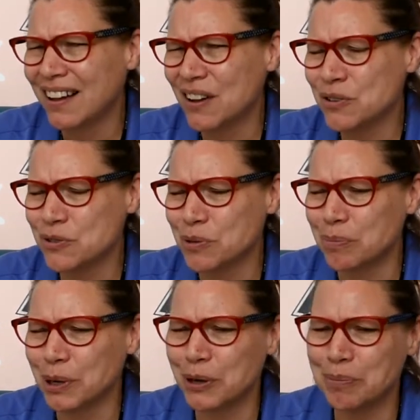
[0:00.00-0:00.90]
Those are some
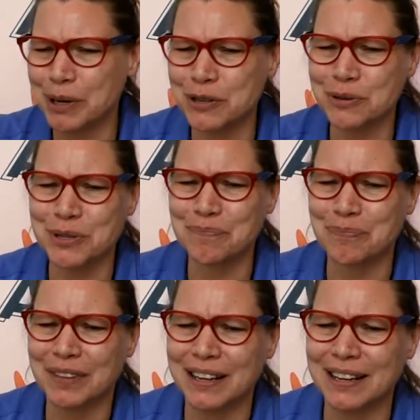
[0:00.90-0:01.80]
pretty good pictures.
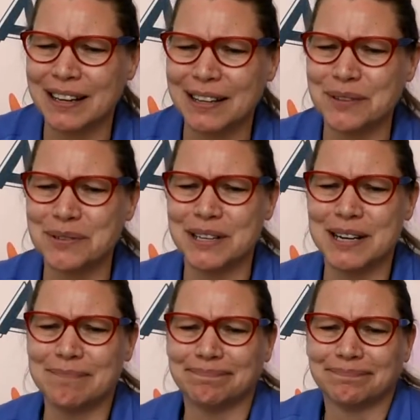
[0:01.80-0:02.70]
I like those a
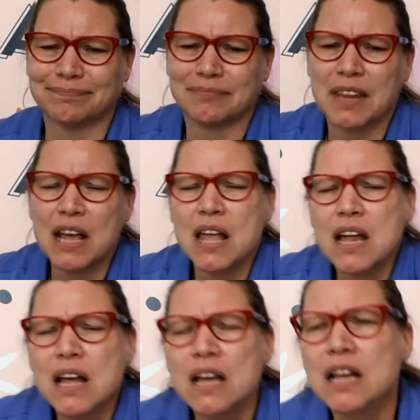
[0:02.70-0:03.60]
lot.
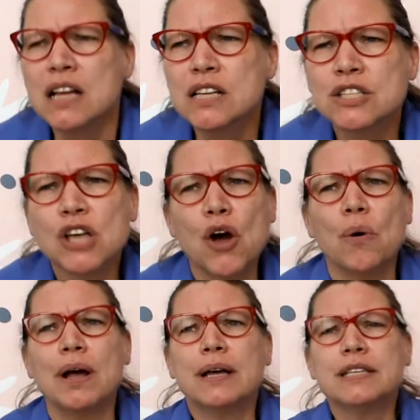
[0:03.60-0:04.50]

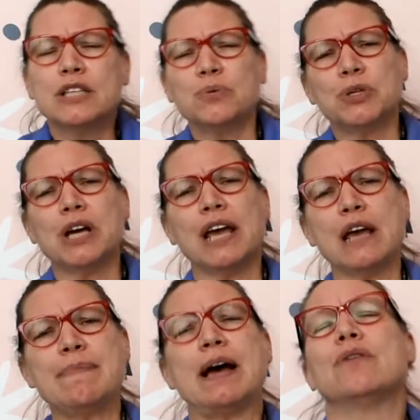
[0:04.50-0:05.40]
So, since we're talking
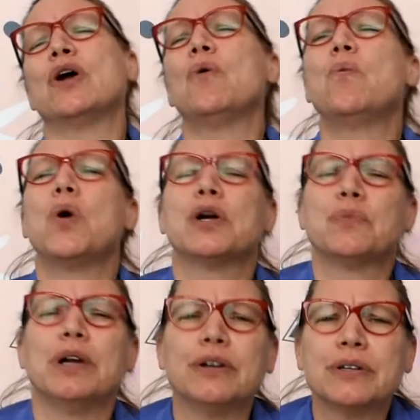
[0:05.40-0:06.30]
about award
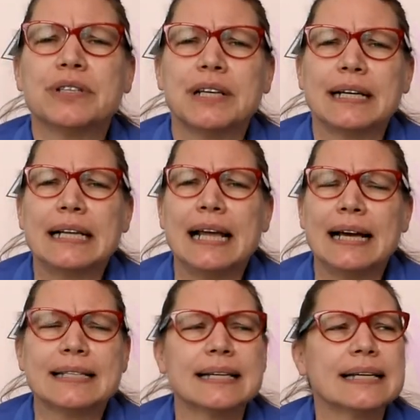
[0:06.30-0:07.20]
winners and
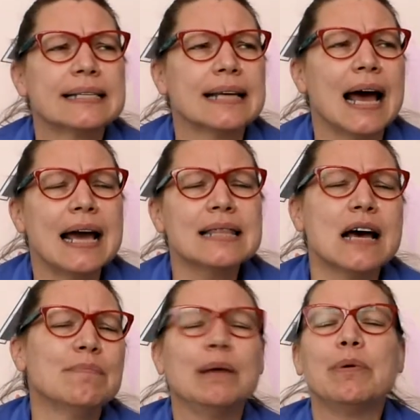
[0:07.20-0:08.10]
classics, I
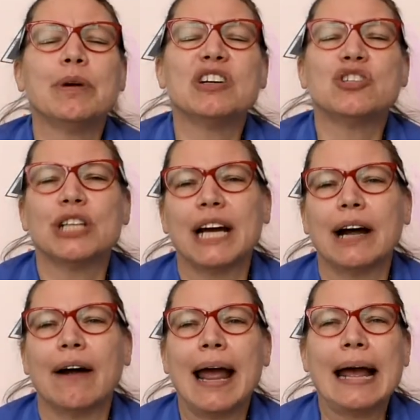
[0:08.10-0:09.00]
thought maybe we could
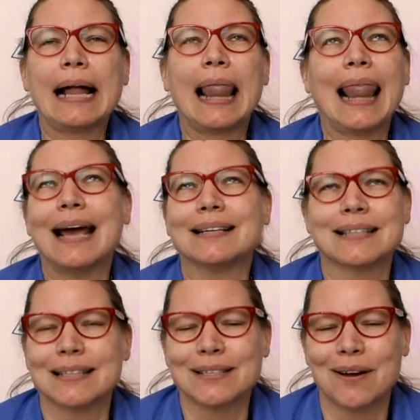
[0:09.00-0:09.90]
share a
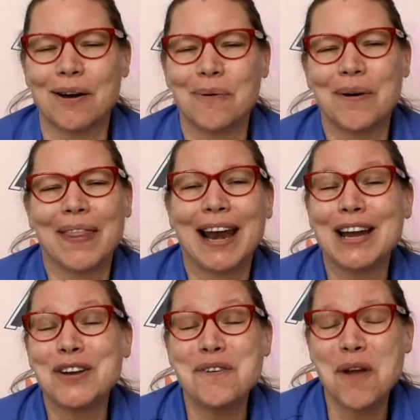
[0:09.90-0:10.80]
classic song, one that
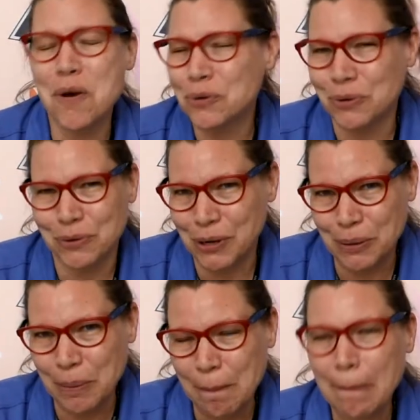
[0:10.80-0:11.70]
I know you
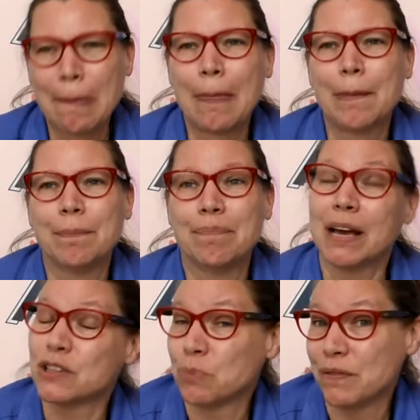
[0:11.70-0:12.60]
know,
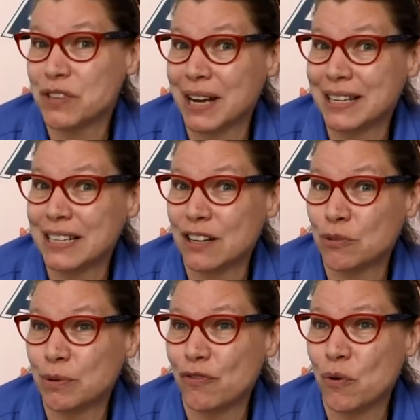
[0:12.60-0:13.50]
because we've sung it together
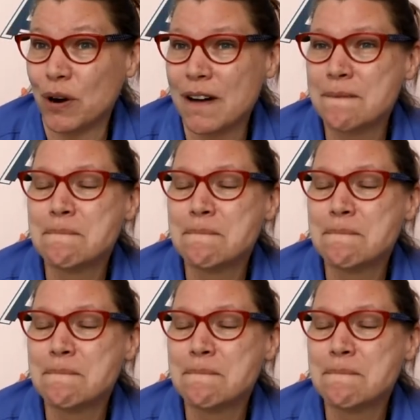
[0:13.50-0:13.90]
before,